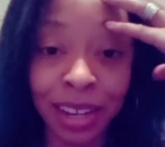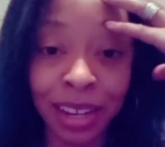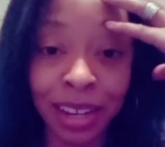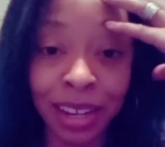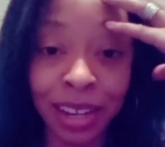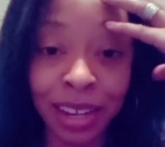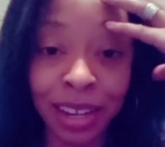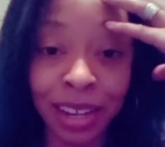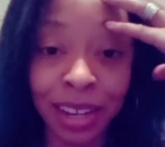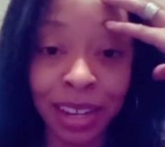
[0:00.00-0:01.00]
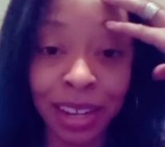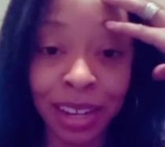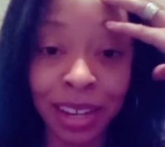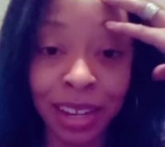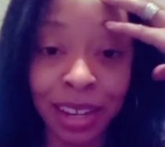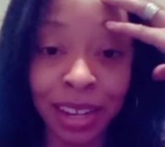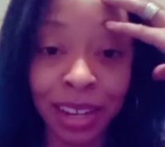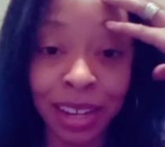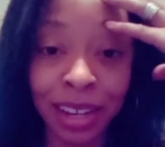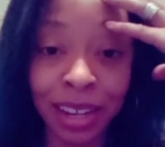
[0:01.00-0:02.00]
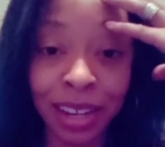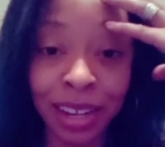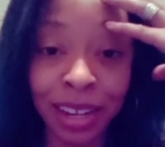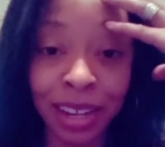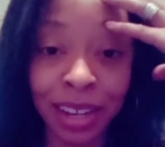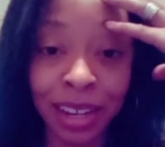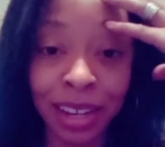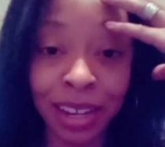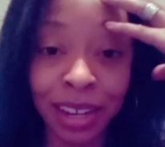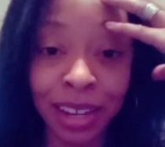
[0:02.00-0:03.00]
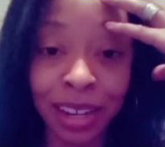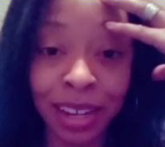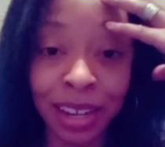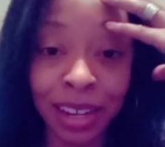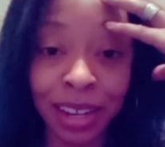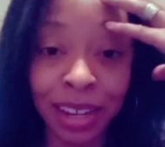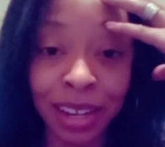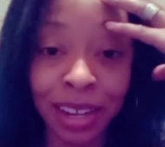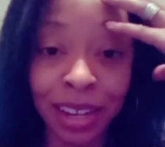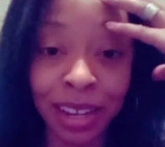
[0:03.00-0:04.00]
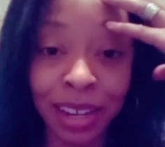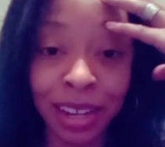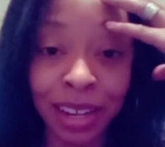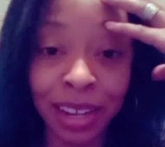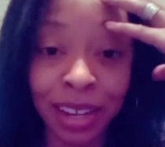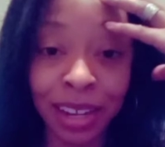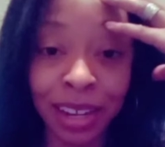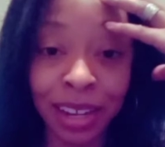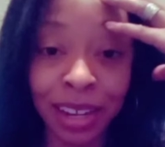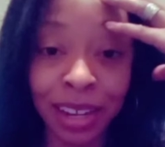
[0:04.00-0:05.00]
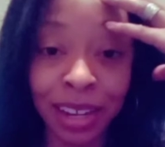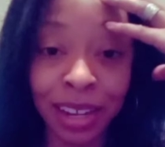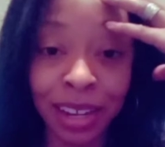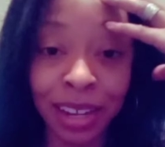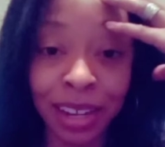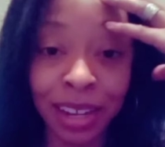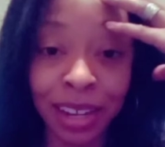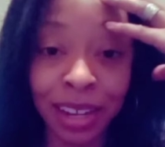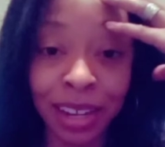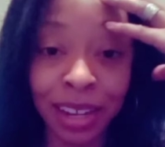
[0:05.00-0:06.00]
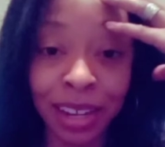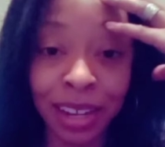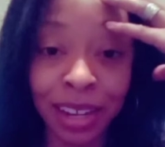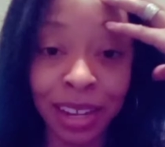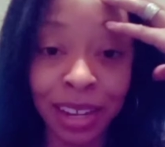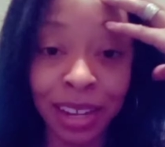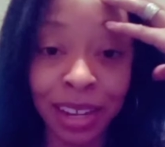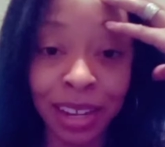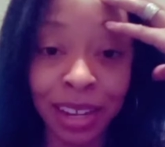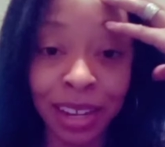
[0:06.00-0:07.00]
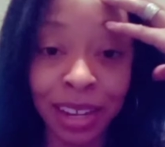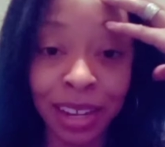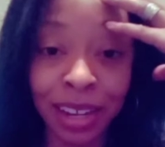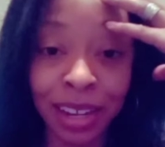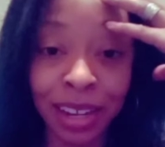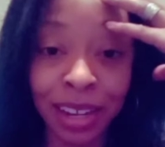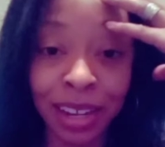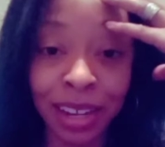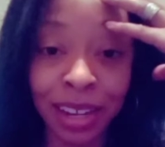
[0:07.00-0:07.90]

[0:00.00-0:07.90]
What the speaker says: The face doesn't move, so there is nothing to read.